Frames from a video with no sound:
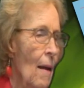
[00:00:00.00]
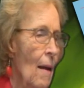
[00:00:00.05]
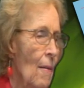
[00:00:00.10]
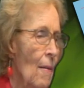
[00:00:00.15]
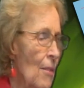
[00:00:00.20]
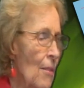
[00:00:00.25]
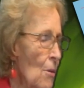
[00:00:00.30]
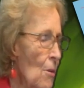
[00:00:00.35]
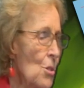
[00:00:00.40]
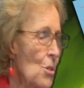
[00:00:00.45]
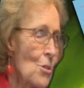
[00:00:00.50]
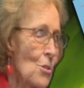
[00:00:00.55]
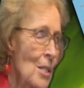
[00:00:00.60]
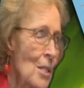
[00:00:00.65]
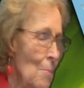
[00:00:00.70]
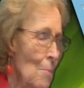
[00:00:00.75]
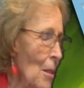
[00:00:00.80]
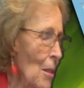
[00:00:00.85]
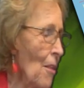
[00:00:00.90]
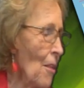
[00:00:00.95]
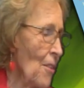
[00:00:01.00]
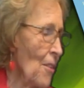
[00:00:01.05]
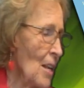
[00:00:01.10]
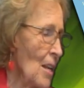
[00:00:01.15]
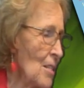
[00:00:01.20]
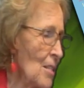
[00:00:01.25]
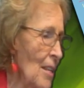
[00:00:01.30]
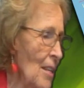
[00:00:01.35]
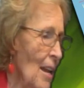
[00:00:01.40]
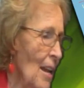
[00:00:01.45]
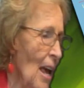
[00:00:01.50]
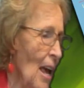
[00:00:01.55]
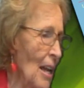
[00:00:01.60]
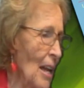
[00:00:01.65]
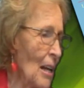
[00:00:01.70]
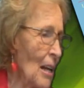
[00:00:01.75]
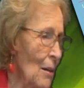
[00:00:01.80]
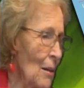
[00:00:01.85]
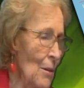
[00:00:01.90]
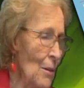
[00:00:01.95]
Those are some of the things that I
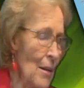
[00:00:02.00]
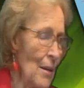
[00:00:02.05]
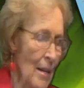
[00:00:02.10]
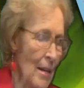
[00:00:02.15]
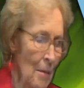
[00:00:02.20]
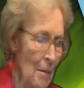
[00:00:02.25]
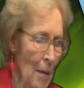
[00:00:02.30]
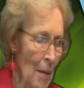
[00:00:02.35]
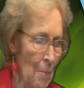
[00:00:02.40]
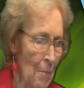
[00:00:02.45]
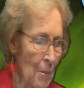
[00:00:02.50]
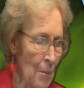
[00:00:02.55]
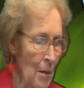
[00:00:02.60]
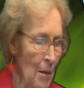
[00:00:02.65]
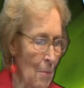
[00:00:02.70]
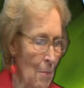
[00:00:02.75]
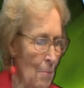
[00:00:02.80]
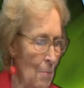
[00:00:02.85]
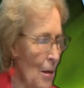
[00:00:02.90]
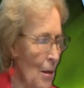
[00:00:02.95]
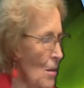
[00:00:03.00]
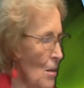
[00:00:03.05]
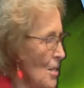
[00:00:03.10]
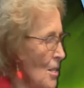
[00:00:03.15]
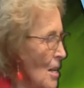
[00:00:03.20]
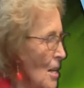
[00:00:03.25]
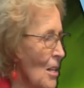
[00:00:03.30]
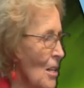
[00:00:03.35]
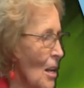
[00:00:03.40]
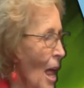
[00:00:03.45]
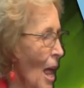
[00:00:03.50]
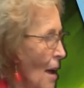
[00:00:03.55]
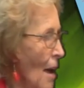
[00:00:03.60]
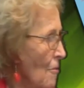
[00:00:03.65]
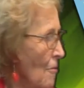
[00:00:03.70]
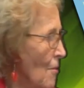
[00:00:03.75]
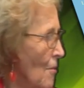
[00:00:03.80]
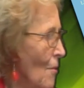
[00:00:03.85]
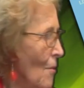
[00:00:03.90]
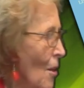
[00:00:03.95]
included in my book, because that's life.
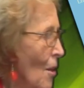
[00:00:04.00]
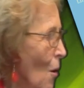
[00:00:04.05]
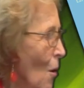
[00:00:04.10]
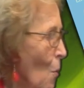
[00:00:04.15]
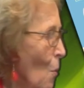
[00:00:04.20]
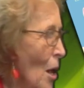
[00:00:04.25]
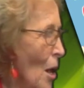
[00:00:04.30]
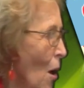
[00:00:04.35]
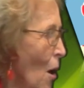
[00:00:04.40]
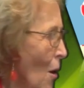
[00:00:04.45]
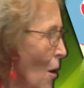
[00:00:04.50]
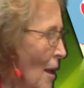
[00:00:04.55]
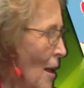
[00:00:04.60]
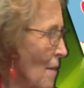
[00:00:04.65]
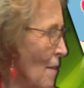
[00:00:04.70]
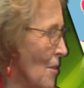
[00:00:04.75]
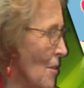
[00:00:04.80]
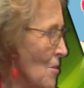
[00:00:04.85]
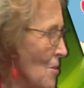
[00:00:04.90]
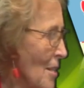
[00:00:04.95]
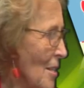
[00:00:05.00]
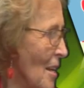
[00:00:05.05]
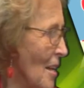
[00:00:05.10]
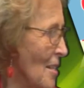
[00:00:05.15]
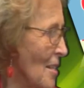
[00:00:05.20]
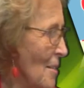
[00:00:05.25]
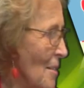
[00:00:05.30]
We all have those things.